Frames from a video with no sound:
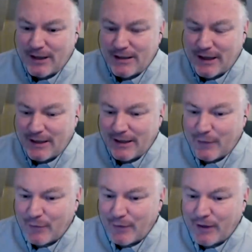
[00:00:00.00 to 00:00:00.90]
studying
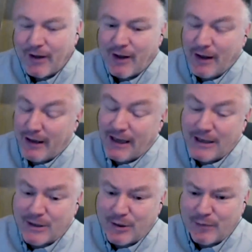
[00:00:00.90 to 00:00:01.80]
everything. Yeah. He
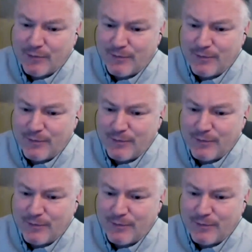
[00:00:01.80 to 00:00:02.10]
has sort of